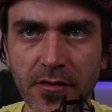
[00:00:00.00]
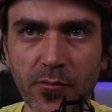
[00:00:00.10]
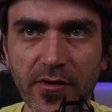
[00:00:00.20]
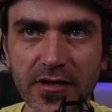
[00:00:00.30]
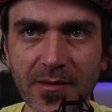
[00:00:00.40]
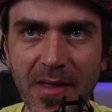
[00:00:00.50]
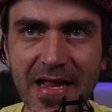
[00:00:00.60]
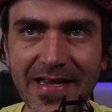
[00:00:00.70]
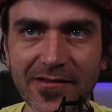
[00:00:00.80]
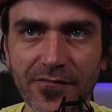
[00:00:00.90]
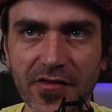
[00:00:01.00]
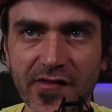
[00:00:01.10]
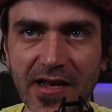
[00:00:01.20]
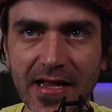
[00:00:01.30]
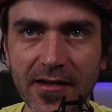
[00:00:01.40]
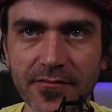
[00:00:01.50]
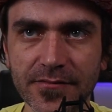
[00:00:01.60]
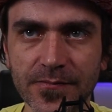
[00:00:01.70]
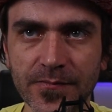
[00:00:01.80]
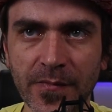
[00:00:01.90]
we got the main hit of the snare
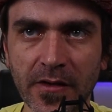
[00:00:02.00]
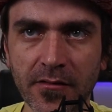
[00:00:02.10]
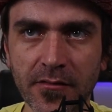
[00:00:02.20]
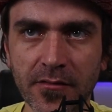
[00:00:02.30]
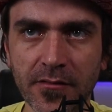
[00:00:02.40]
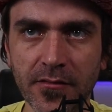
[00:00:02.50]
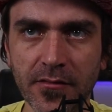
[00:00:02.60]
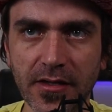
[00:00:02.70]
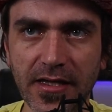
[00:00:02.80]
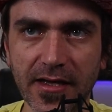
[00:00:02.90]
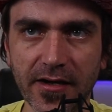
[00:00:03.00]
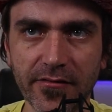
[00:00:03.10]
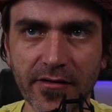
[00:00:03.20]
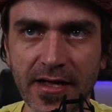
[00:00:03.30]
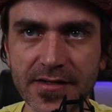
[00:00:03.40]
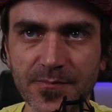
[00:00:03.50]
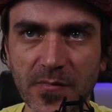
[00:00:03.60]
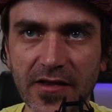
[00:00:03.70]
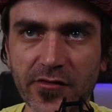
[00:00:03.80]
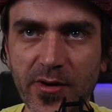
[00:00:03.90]
here, right?
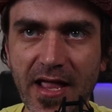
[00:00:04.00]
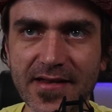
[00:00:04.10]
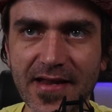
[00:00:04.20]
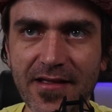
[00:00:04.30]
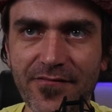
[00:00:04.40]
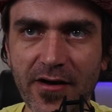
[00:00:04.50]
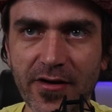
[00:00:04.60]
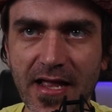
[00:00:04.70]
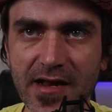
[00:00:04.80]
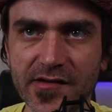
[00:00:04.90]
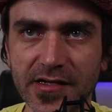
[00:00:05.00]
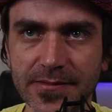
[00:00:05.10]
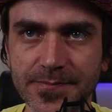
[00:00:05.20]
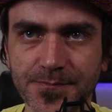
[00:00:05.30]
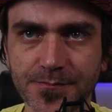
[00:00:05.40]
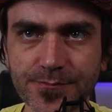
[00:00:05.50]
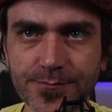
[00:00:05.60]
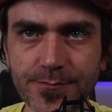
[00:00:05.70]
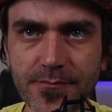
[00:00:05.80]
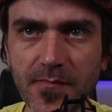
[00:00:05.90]
Let's create a variation
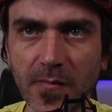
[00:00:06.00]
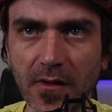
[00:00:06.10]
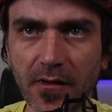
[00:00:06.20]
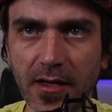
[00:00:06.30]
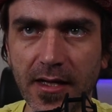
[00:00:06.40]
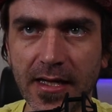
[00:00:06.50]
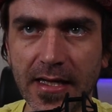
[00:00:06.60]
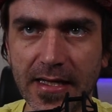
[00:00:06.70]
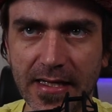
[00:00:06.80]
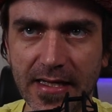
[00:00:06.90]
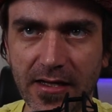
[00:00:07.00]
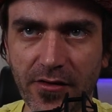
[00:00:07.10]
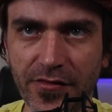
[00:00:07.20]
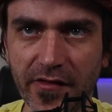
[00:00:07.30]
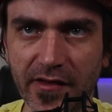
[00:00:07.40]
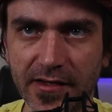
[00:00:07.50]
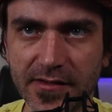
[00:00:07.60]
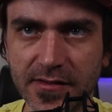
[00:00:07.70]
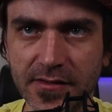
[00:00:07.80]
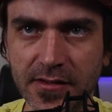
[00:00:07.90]
on this
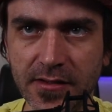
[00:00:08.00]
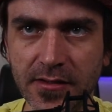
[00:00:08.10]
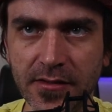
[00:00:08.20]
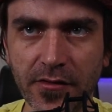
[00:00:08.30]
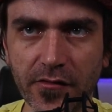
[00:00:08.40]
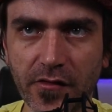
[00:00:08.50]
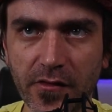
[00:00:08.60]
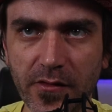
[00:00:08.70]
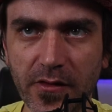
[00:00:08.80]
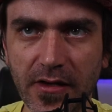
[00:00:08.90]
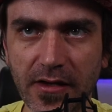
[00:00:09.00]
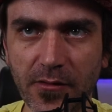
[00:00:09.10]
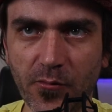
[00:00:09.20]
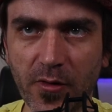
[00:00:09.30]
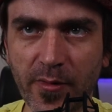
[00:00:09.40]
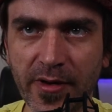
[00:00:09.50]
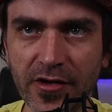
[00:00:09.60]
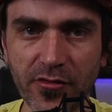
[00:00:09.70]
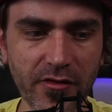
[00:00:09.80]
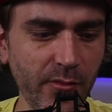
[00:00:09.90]
hit. So what we want to
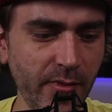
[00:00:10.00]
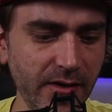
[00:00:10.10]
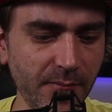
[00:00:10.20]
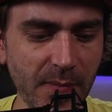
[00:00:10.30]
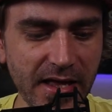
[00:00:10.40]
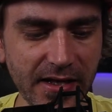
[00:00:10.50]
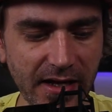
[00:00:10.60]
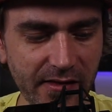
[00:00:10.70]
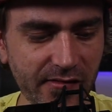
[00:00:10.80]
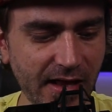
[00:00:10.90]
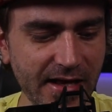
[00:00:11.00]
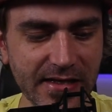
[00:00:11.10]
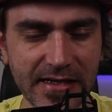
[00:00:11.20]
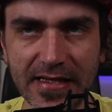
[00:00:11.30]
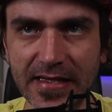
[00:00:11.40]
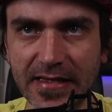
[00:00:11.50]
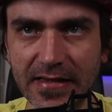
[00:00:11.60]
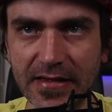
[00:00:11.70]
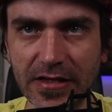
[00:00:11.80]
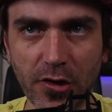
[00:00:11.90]
do is we want to make it a
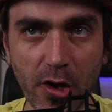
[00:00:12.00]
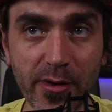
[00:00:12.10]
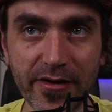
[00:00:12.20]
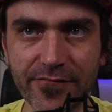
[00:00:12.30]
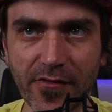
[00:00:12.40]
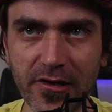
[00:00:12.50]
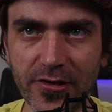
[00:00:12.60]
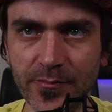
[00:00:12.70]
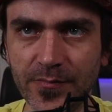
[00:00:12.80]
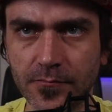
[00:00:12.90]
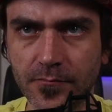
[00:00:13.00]
slightly lower in volume.